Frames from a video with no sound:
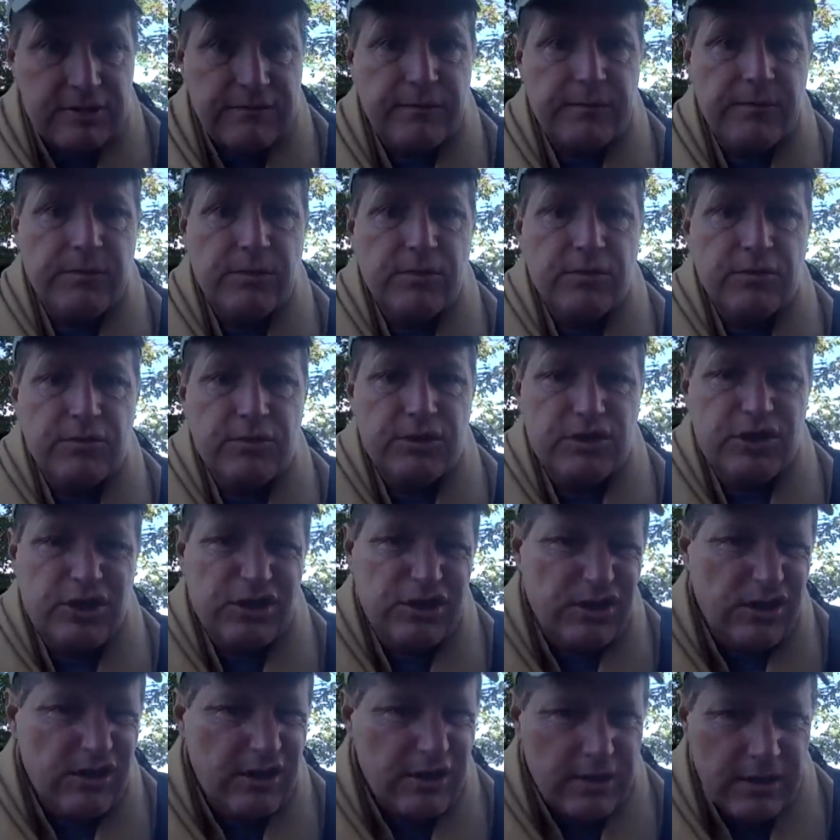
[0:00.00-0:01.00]
from those
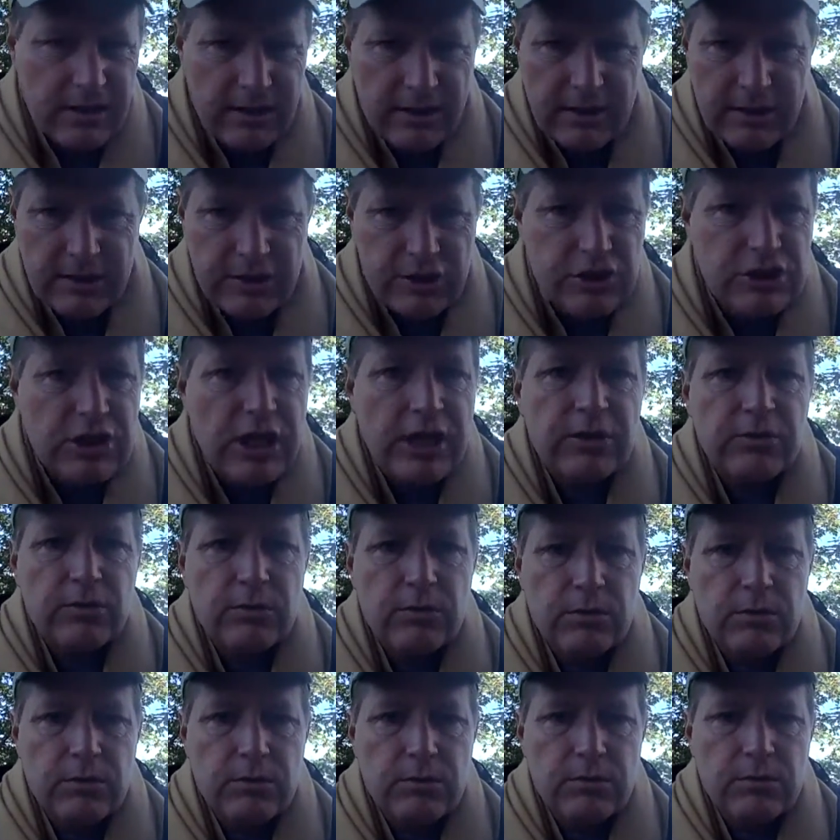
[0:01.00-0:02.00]
just in
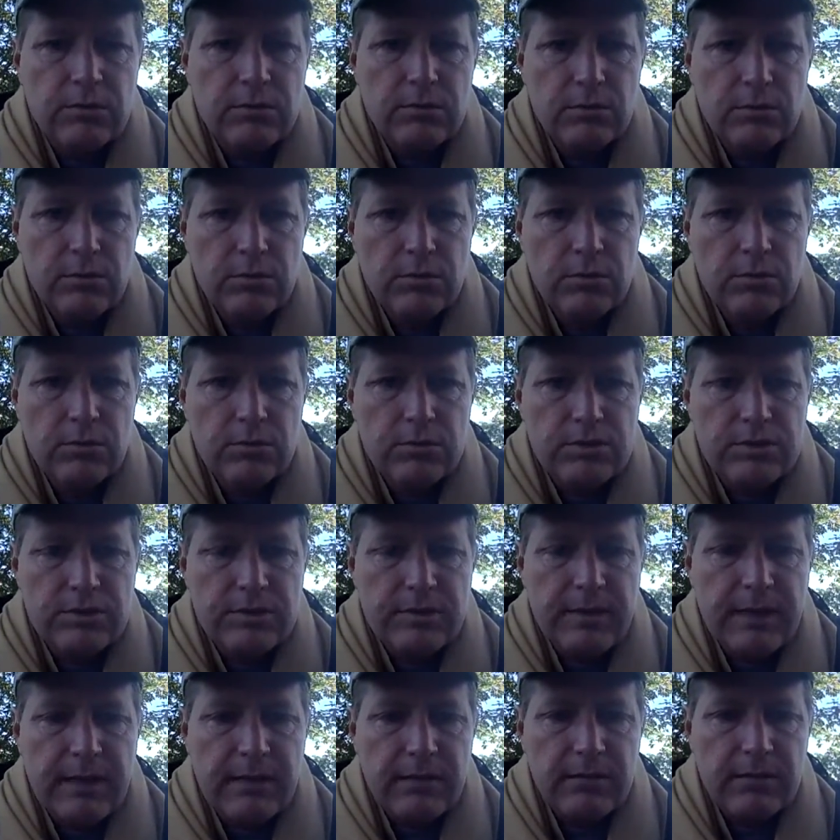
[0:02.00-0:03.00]
general rules
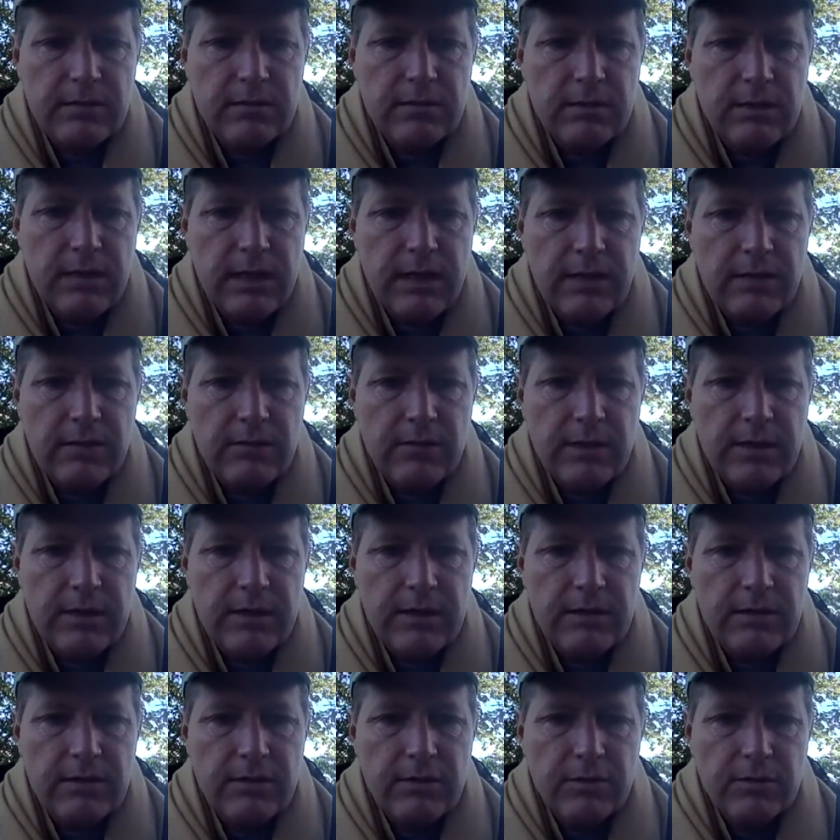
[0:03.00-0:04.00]
about how to write
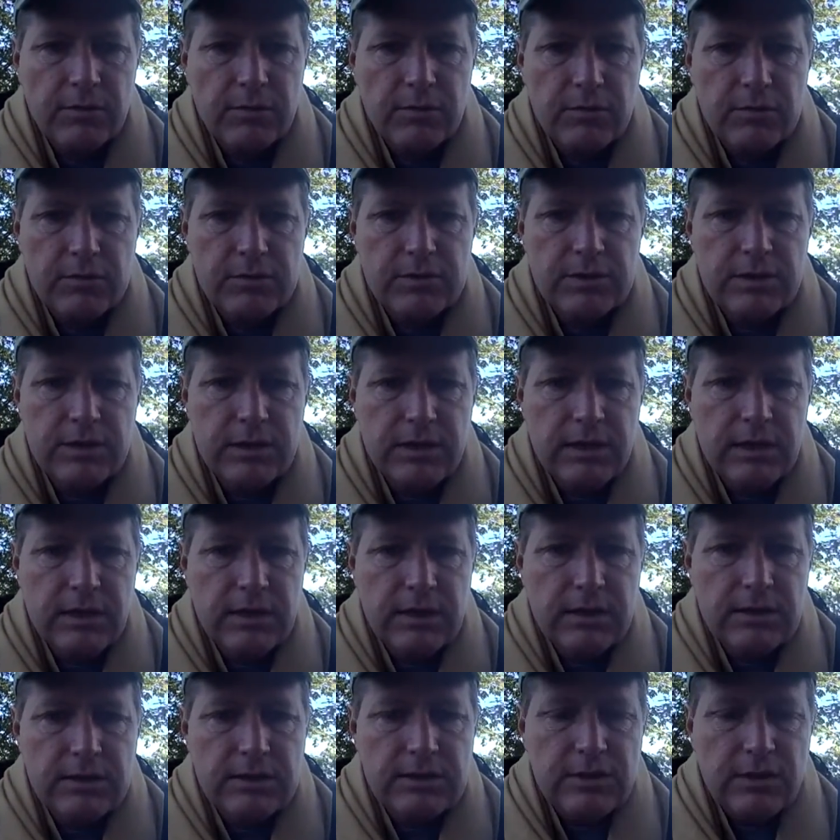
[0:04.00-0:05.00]
numerals.
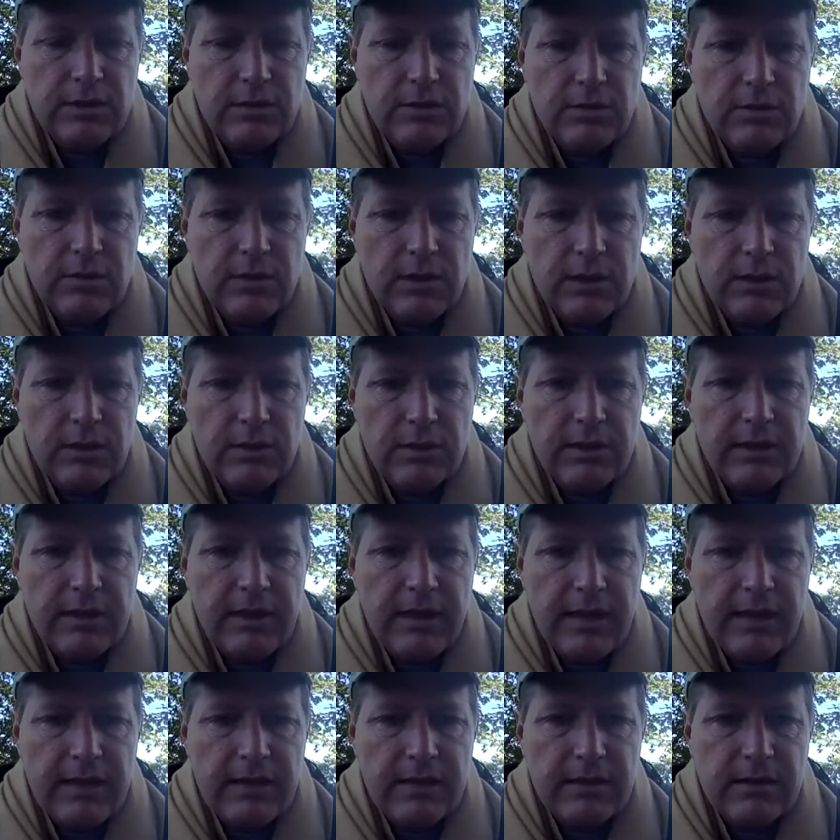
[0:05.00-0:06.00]
So look at
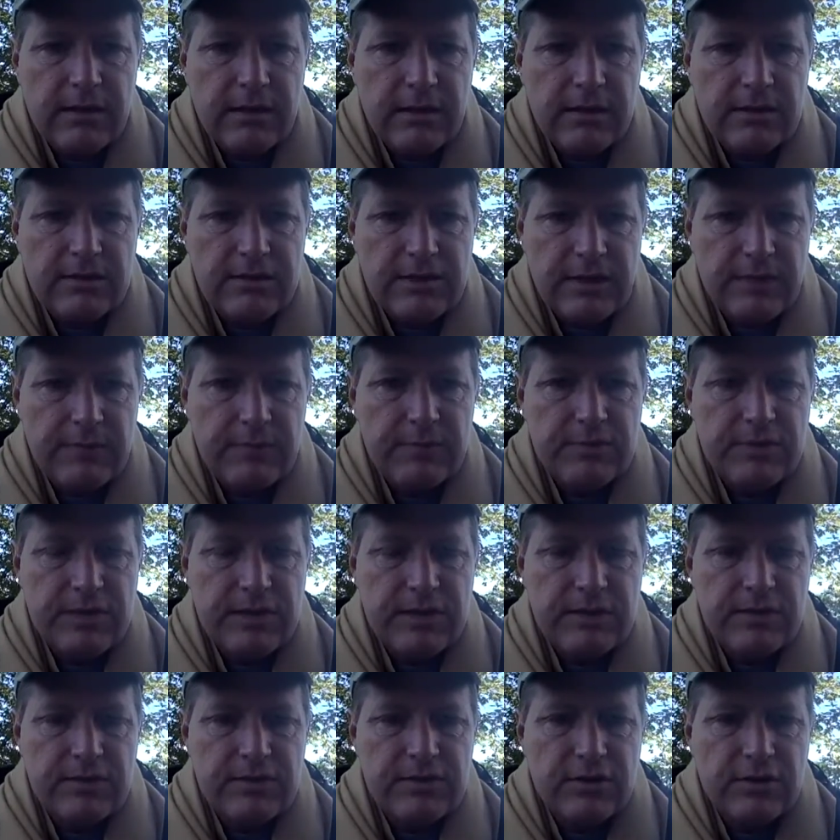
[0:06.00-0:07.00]
that sample
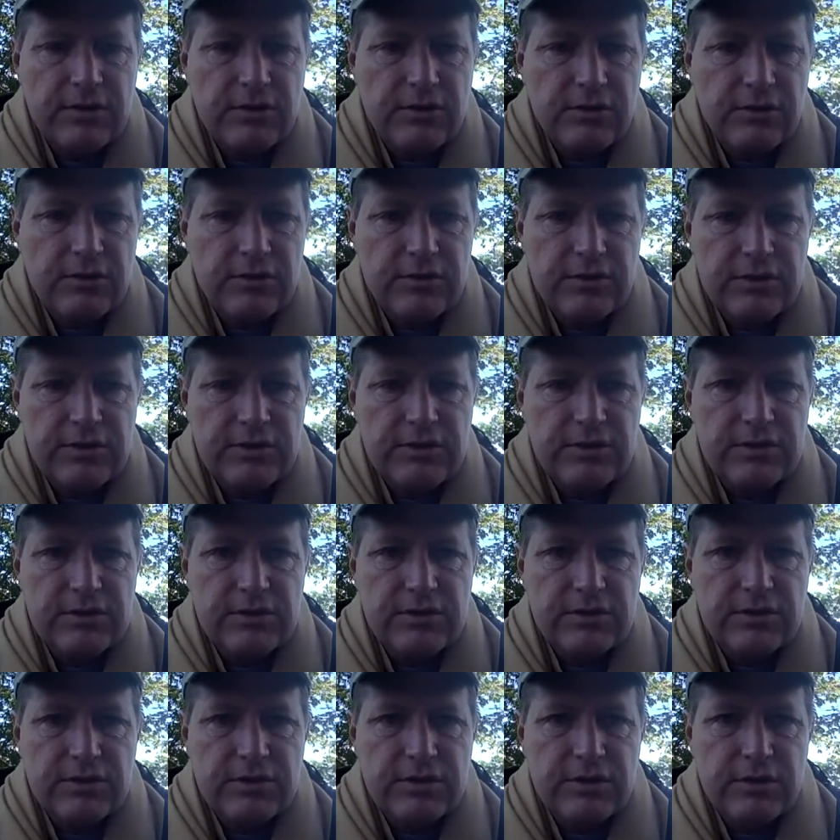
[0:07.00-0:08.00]
sentence under
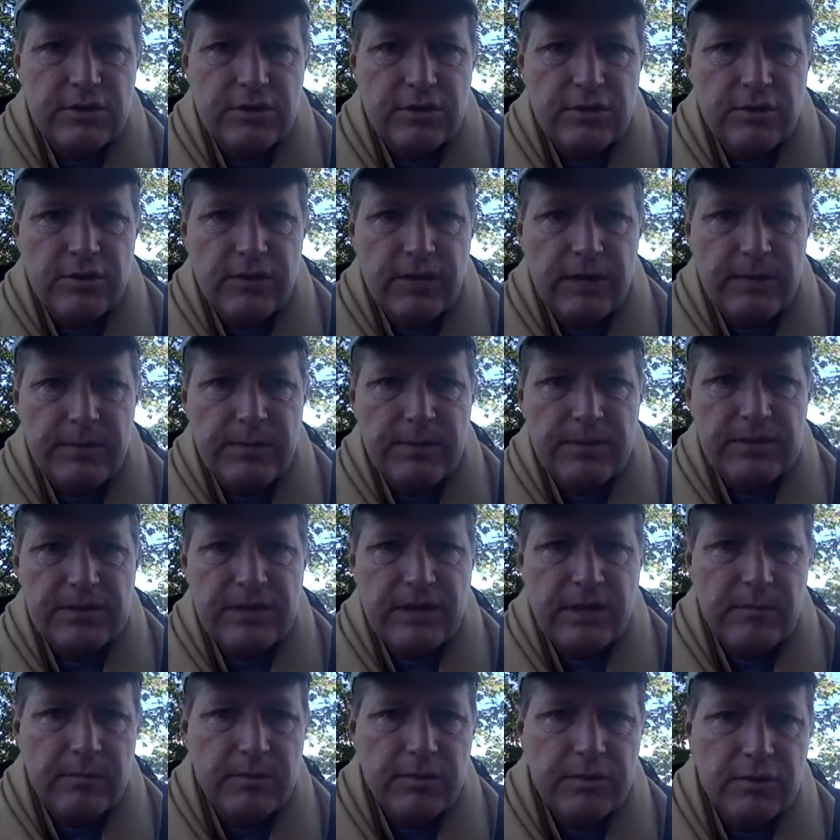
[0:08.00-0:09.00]
distances on your AP
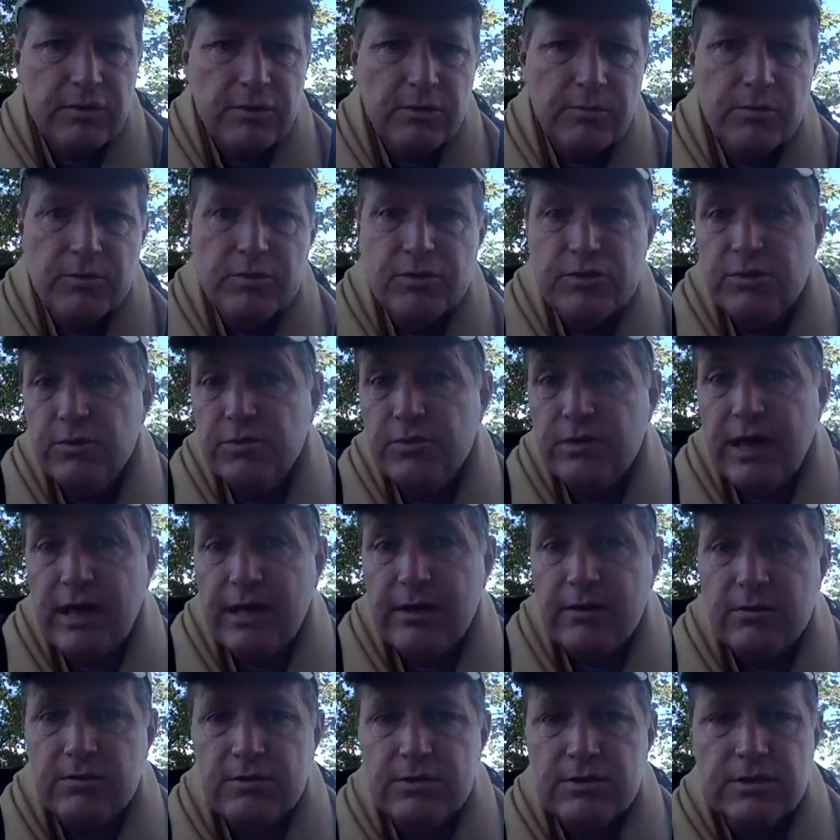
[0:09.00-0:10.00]
Stylebook numerals through
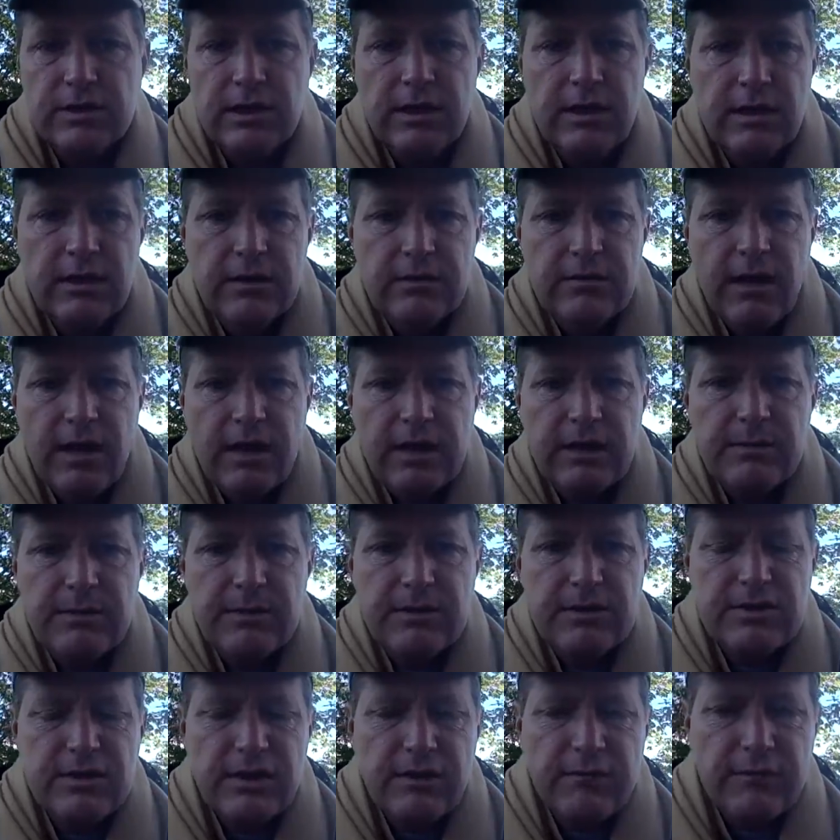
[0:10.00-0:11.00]
titles
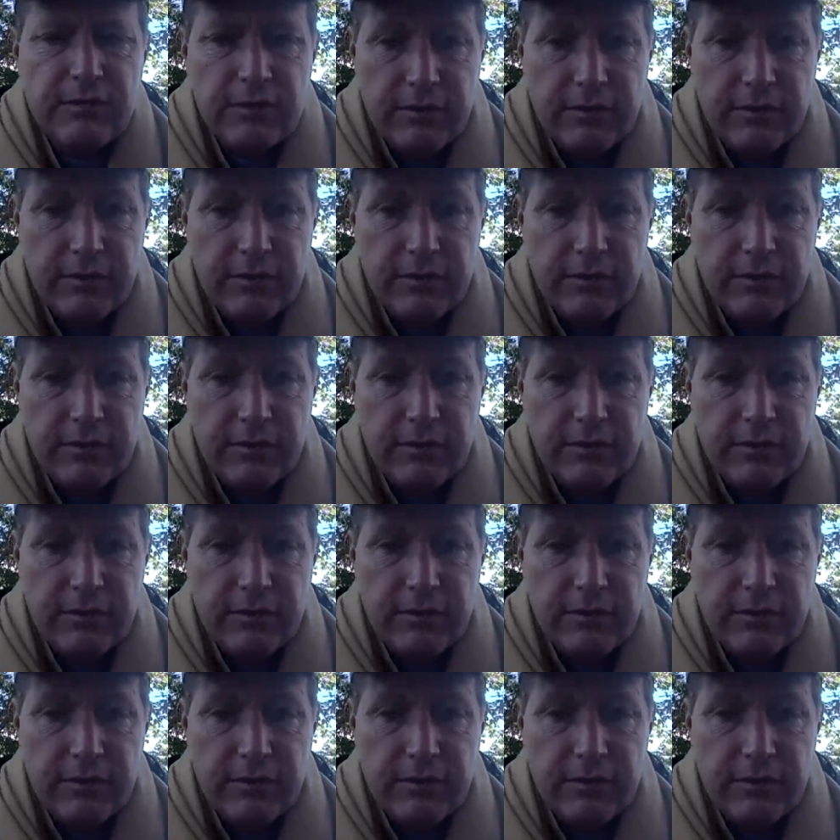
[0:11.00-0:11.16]
document. See if you